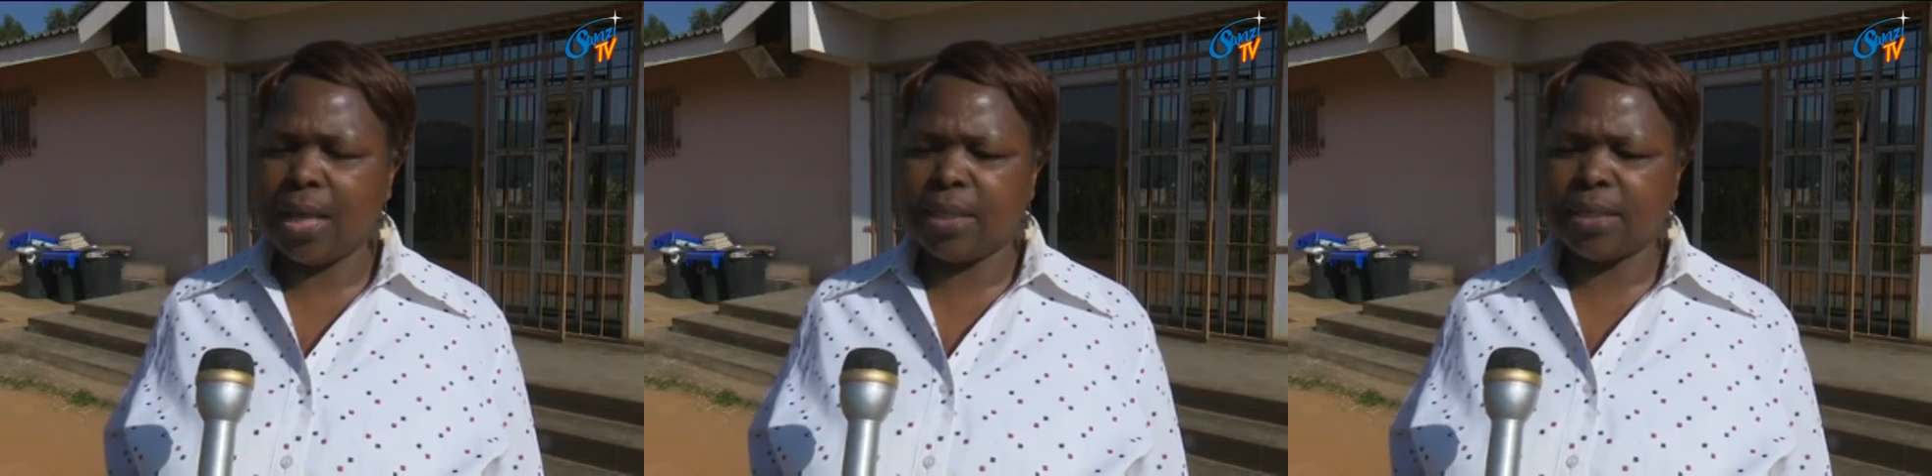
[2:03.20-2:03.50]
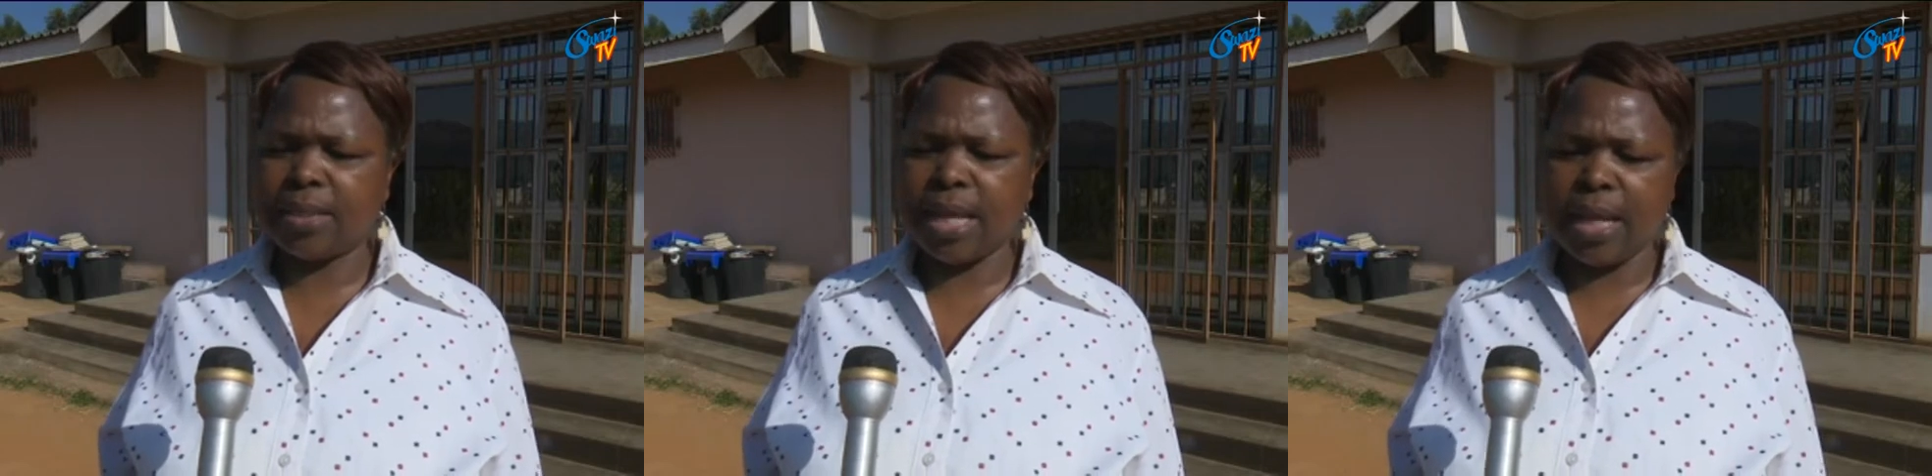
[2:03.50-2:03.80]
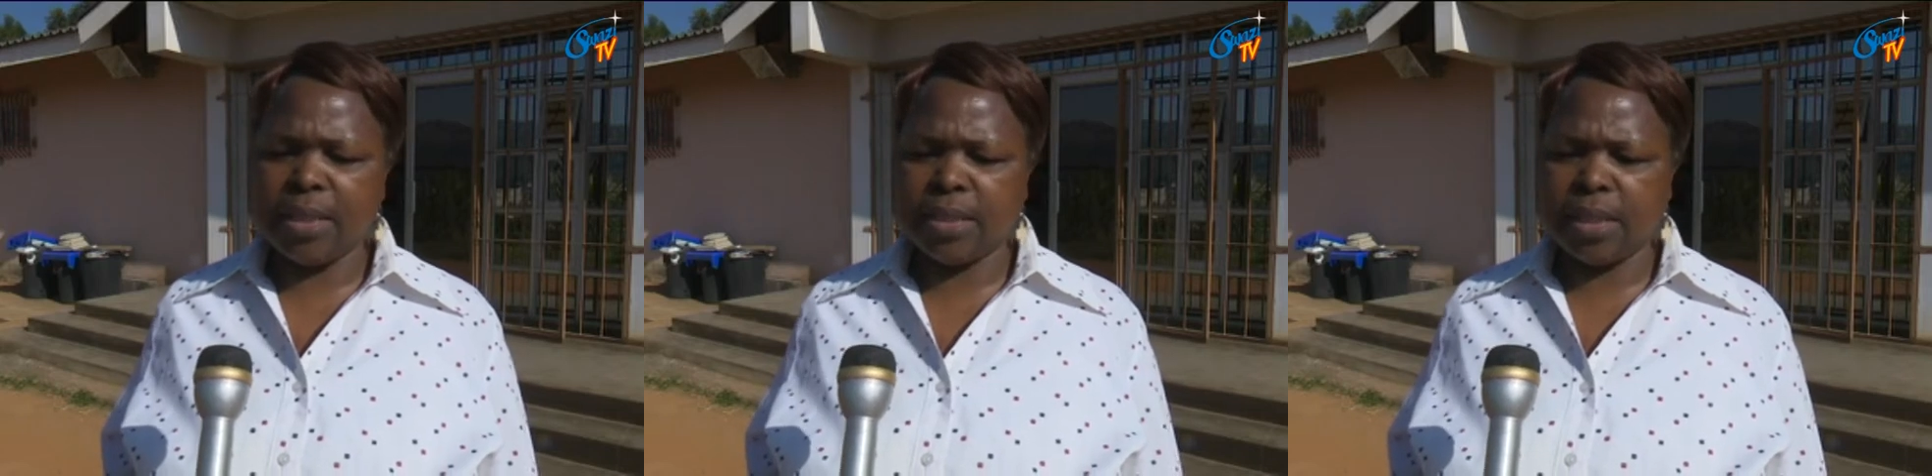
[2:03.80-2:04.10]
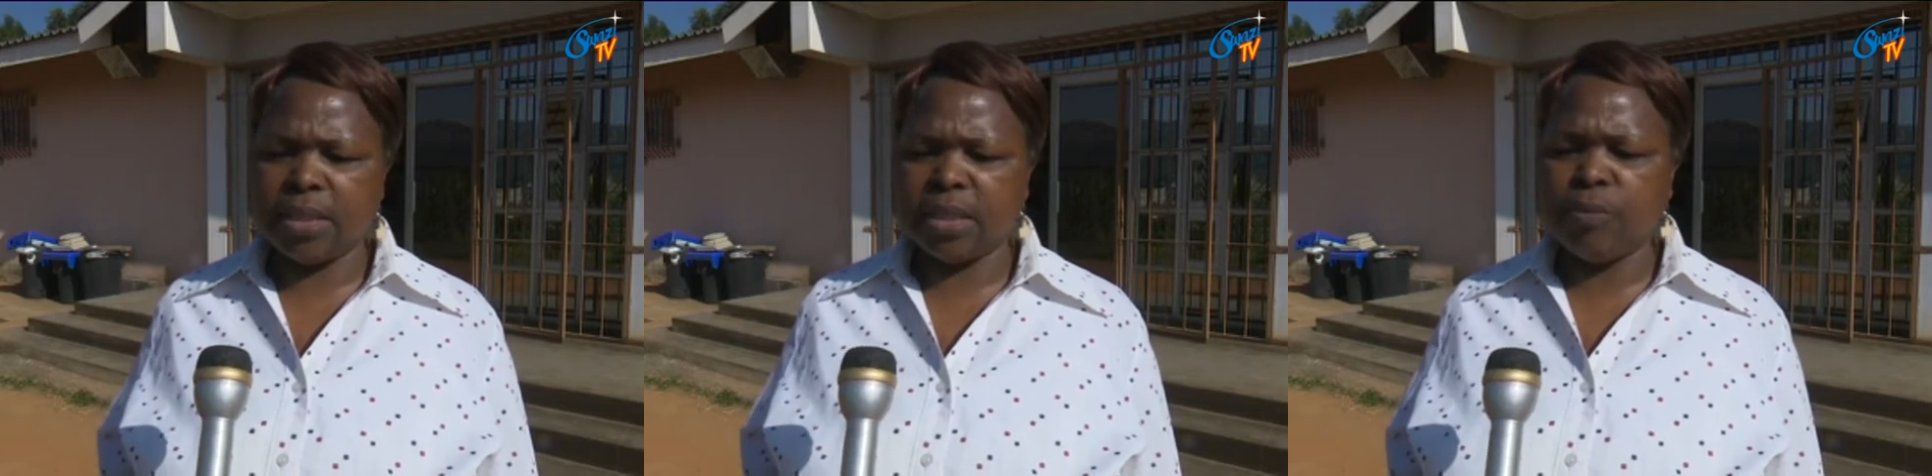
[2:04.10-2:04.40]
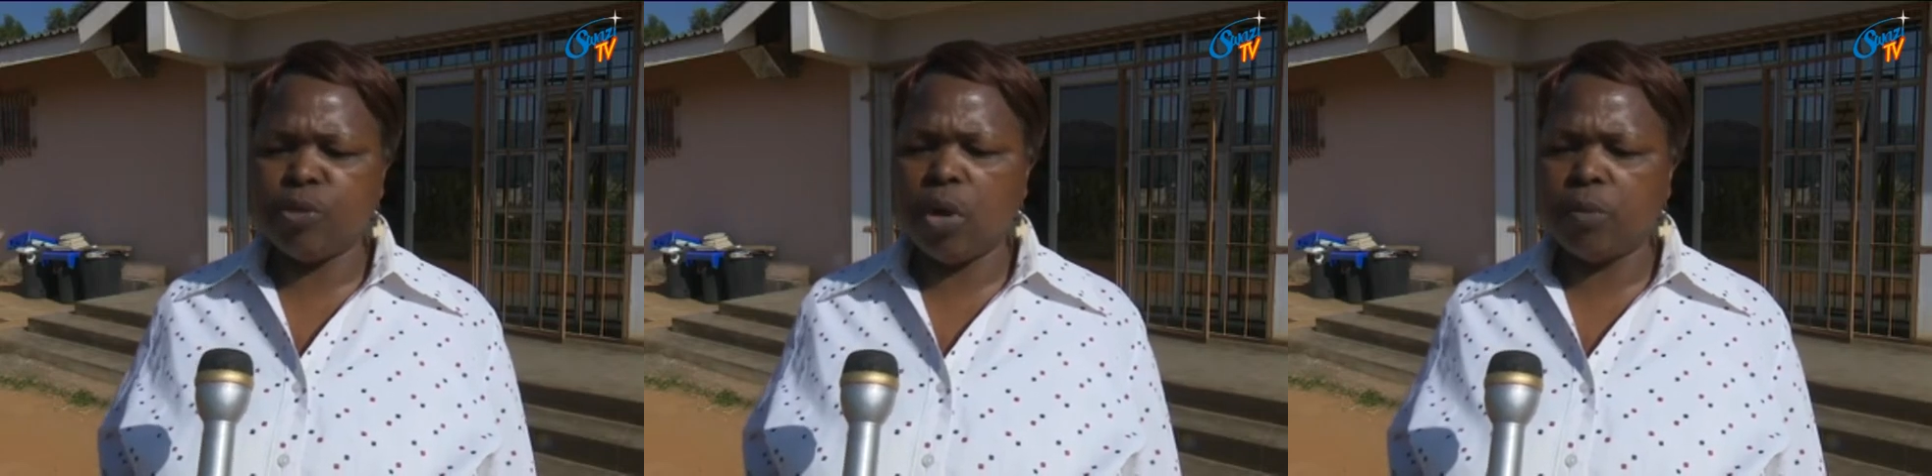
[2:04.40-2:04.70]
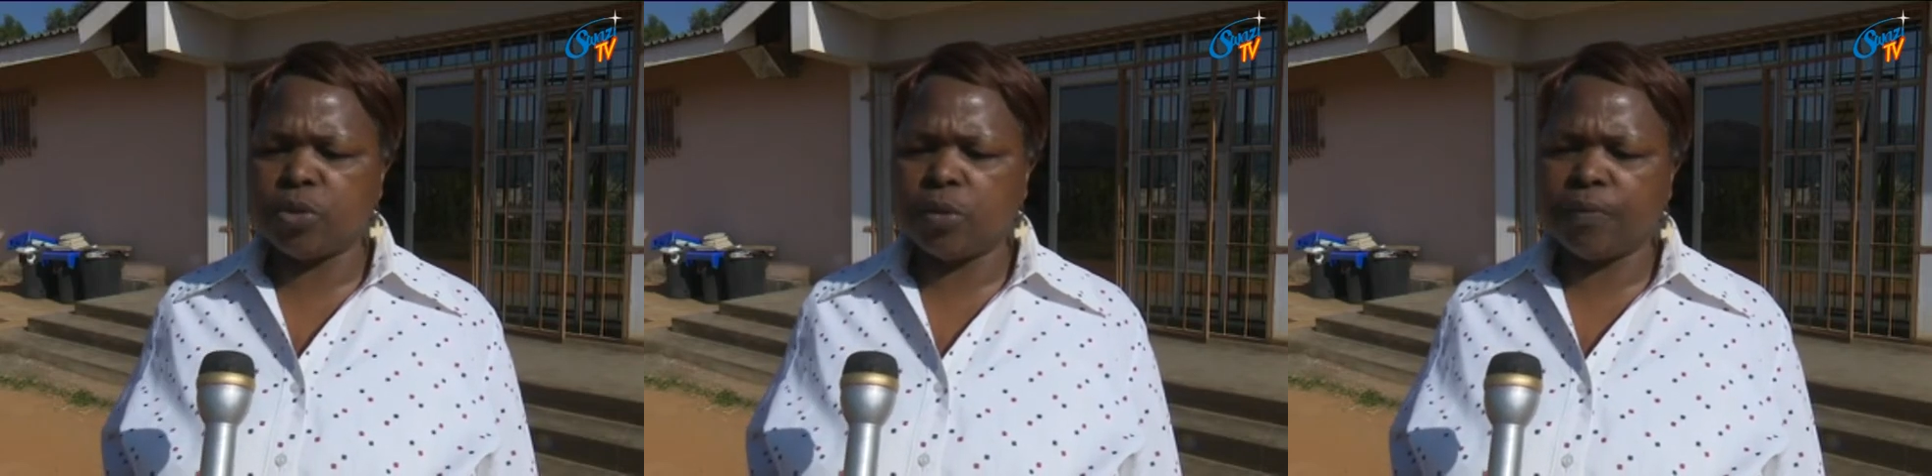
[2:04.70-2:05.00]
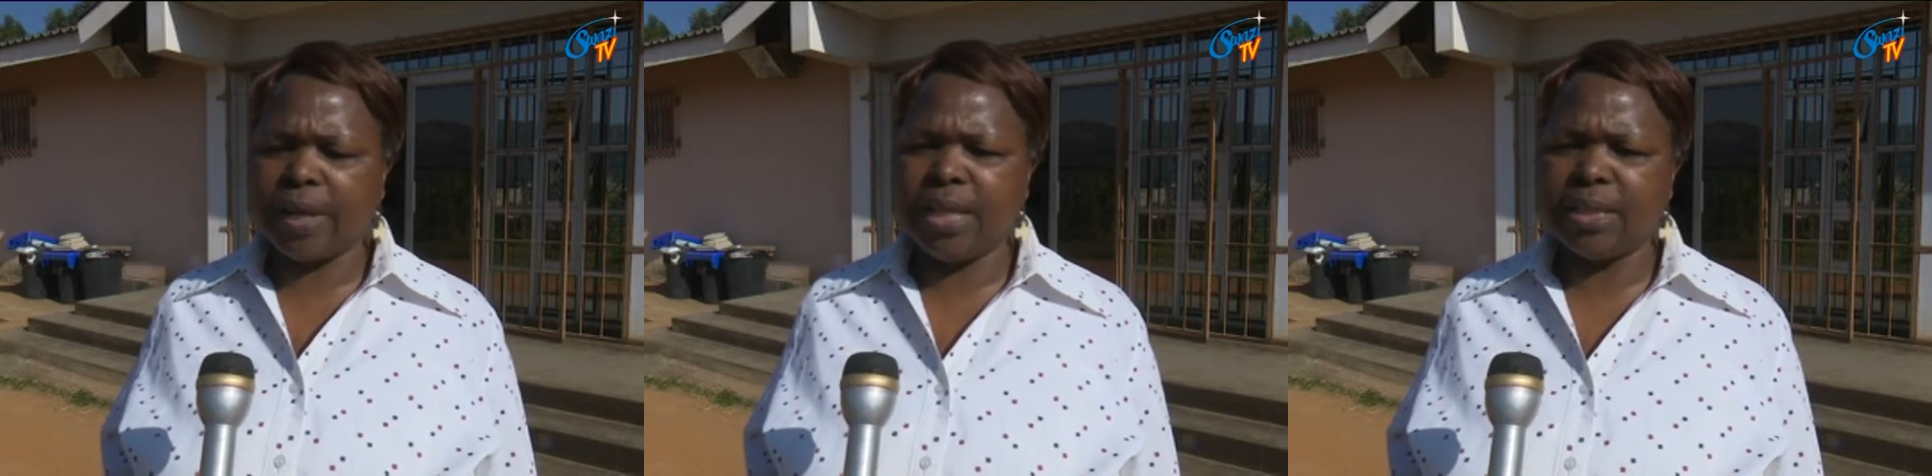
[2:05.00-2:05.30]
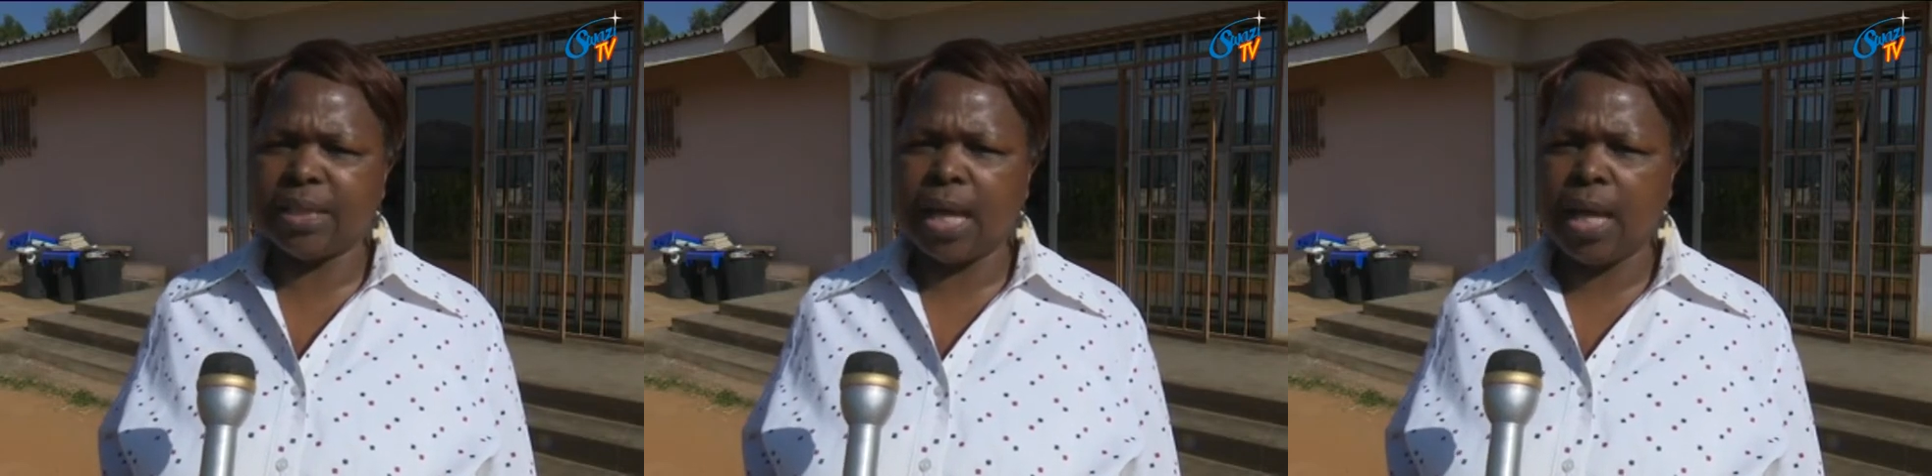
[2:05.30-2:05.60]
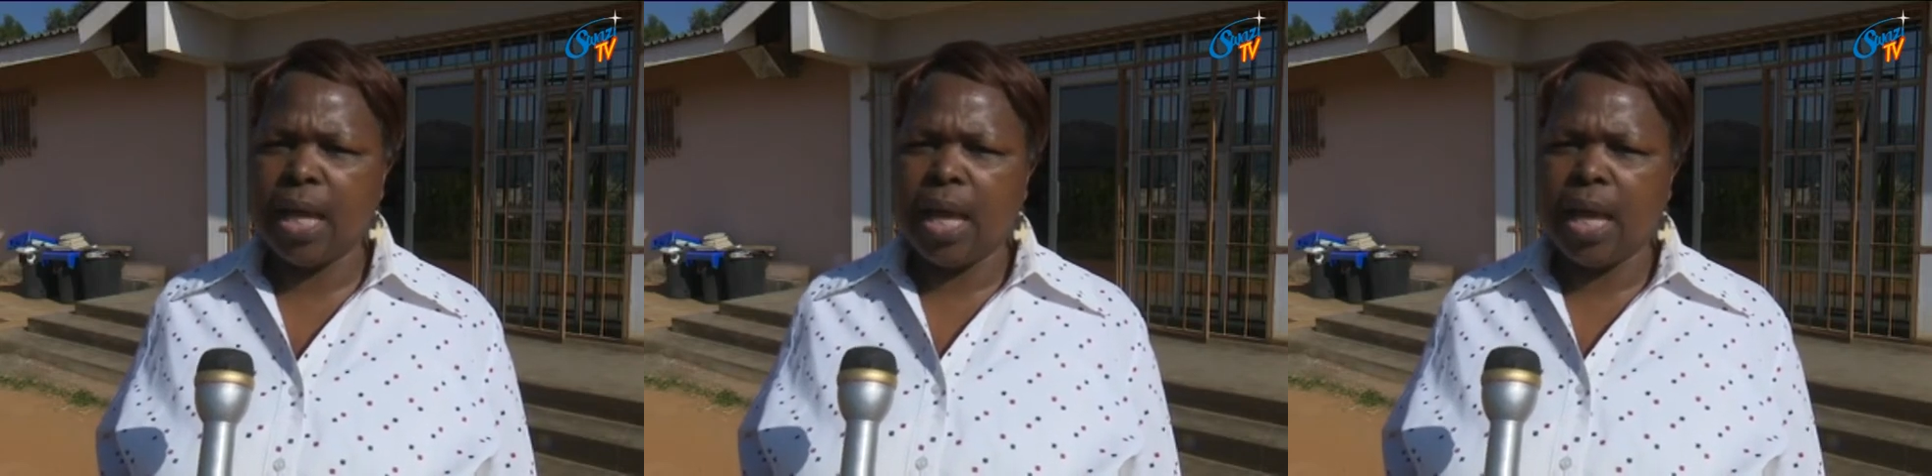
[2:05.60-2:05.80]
are the signs and symptoms of cancer?